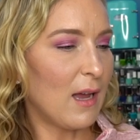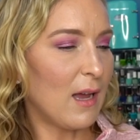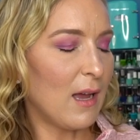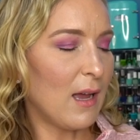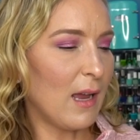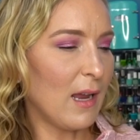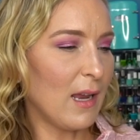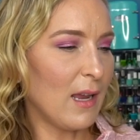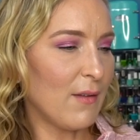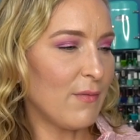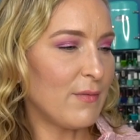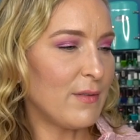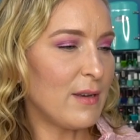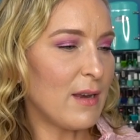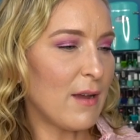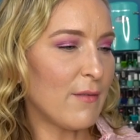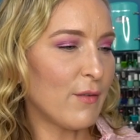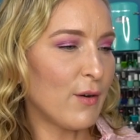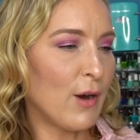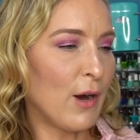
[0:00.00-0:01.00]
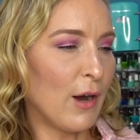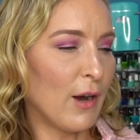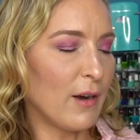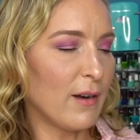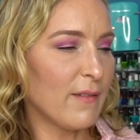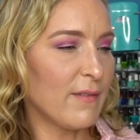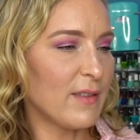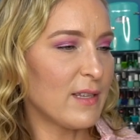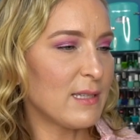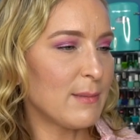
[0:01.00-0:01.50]
I have never
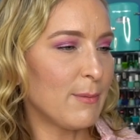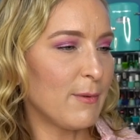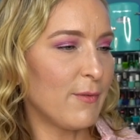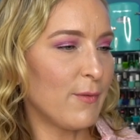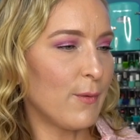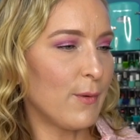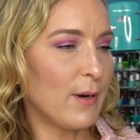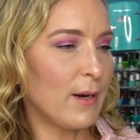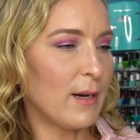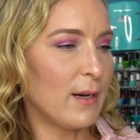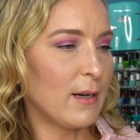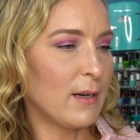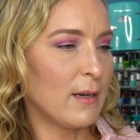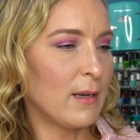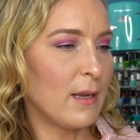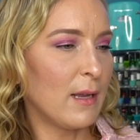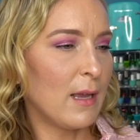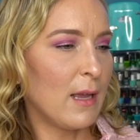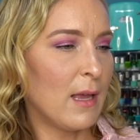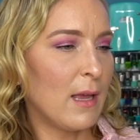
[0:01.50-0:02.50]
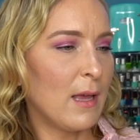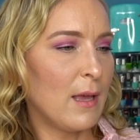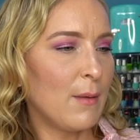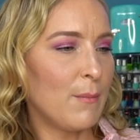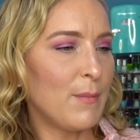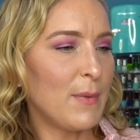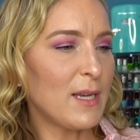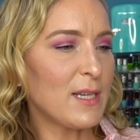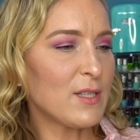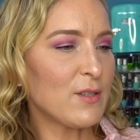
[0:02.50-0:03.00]
heard of this before.
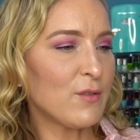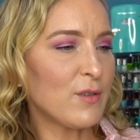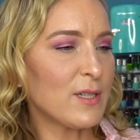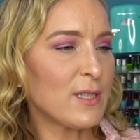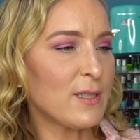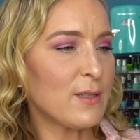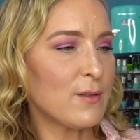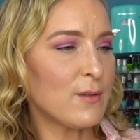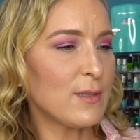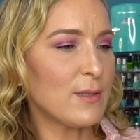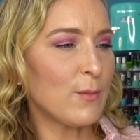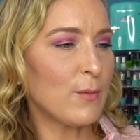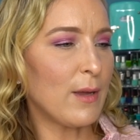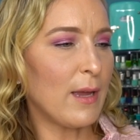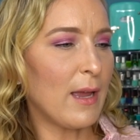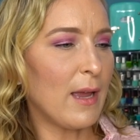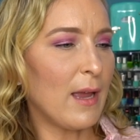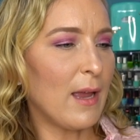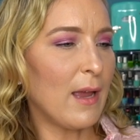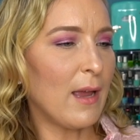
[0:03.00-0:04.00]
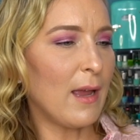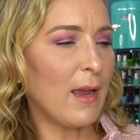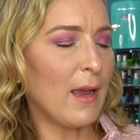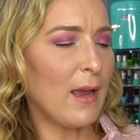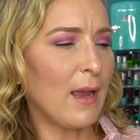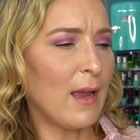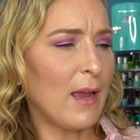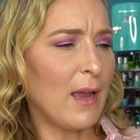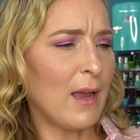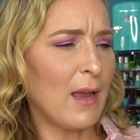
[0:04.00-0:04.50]
Mix crystals
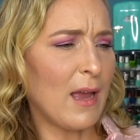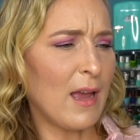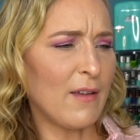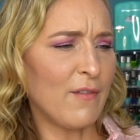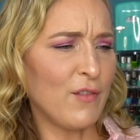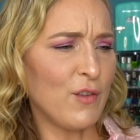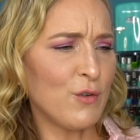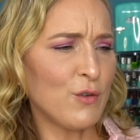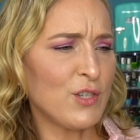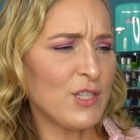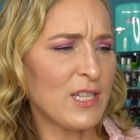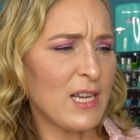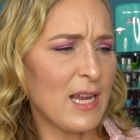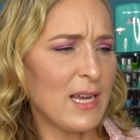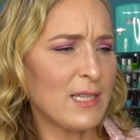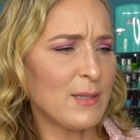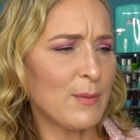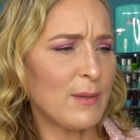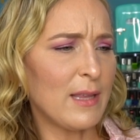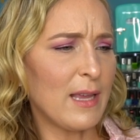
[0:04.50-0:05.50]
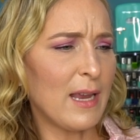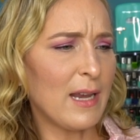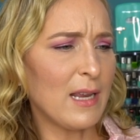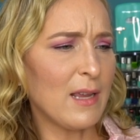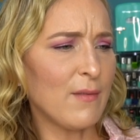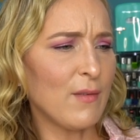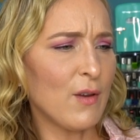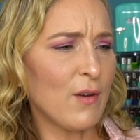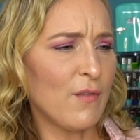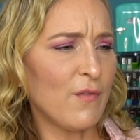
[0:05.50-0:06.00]
a few shakes with
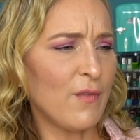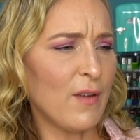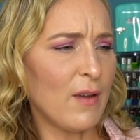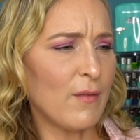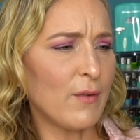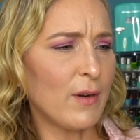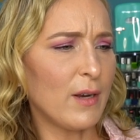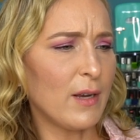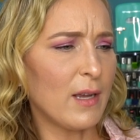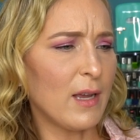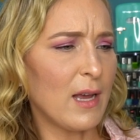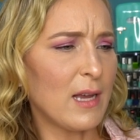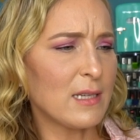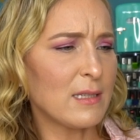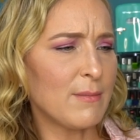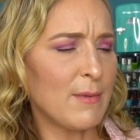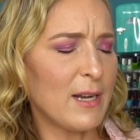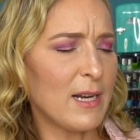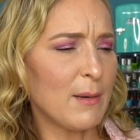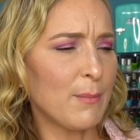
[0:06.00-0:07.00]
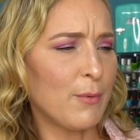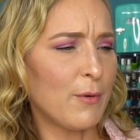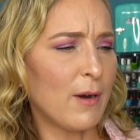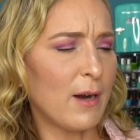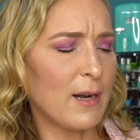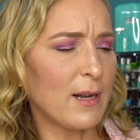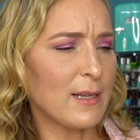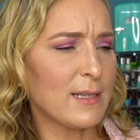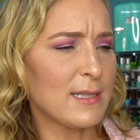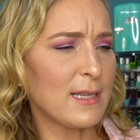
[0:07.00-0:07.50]
any of your favorite cosmetic
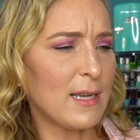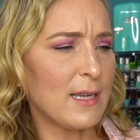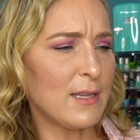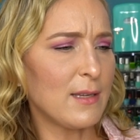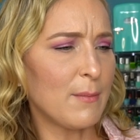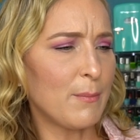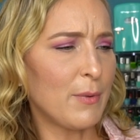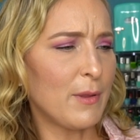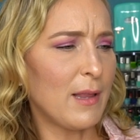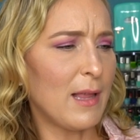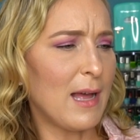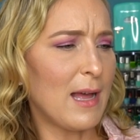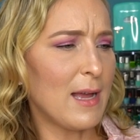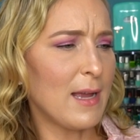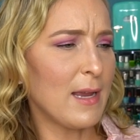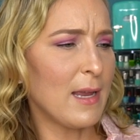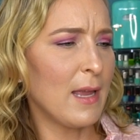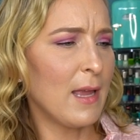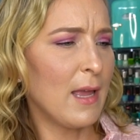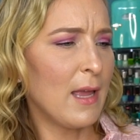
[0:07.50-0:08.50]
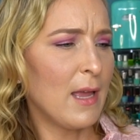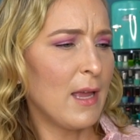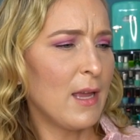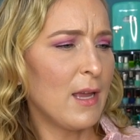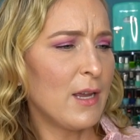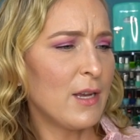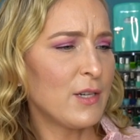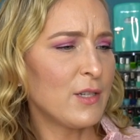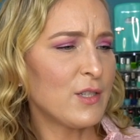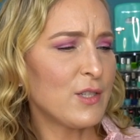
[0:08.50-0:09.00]
products and apply
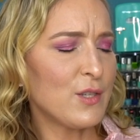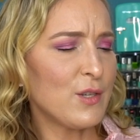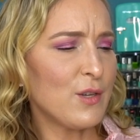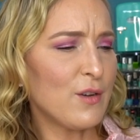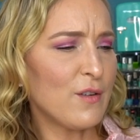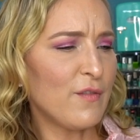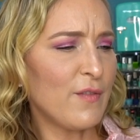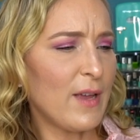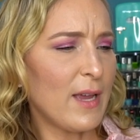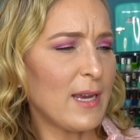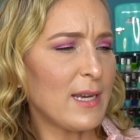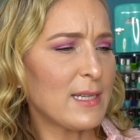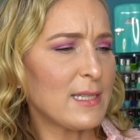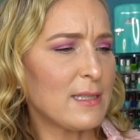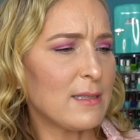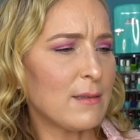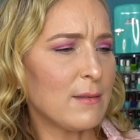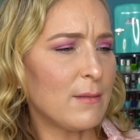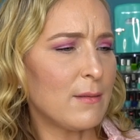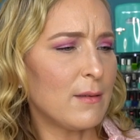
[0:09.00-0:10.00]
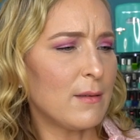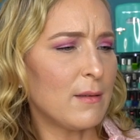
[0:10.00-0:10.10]
to your face.